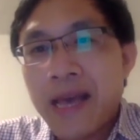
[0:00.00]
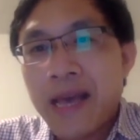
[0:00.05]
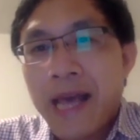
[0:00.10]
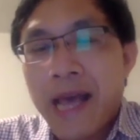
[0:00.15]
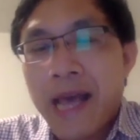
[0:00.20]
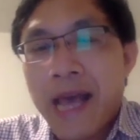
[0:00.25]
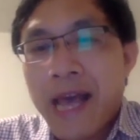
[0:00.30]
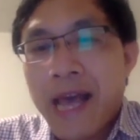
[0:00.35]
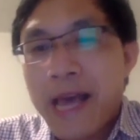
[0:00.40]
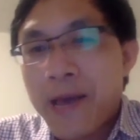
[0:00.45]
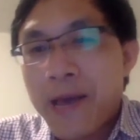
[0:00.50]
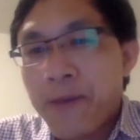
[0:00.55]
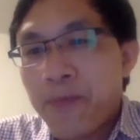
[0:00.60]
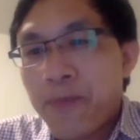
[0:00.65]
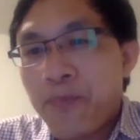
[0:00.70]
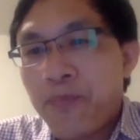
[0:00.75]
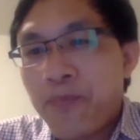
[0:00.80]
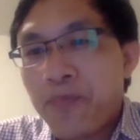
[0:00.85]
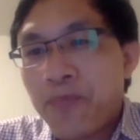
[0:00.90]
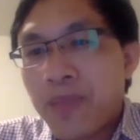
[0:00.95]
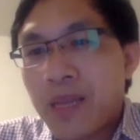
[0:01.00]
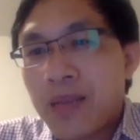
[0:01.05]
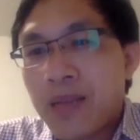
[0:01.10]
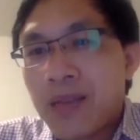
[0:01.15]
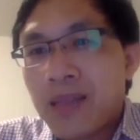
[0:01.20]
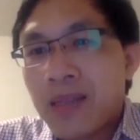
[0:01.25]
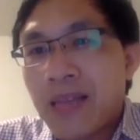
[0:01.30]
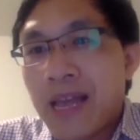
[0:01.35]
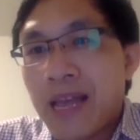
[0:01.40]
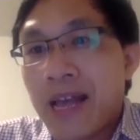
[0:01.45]
and
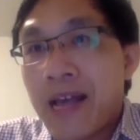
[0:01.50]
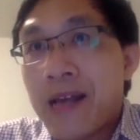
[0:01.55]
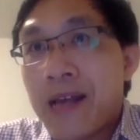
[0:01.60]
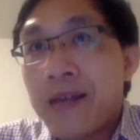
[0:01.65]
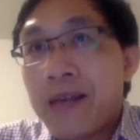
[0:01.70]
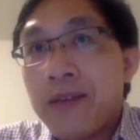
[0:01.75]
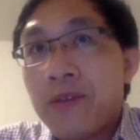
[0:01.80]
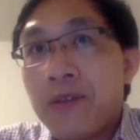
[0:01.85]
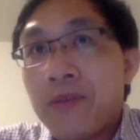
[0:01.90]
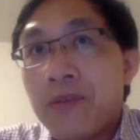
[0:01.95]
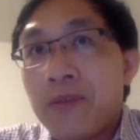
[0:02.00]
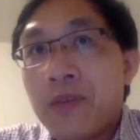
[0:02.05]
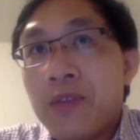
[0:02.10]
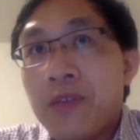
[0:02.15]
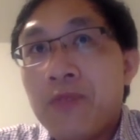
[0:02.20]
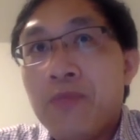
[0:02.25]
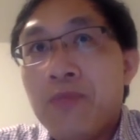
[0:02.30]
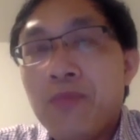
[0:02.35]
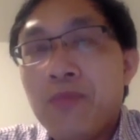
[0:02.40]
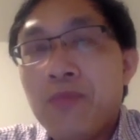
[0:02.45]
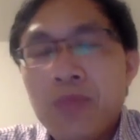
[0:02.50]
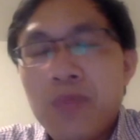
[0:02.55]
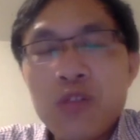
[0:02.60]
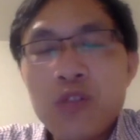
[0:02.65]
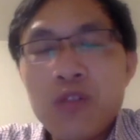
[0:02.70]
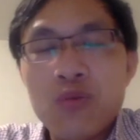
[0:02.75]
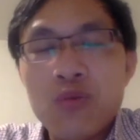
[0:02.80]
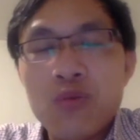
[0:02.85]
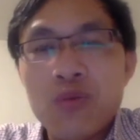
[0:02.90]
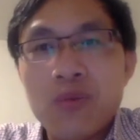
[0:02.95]
they need
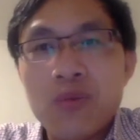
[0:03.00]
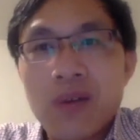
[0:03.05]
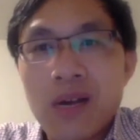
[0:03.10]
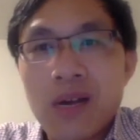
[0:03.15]
to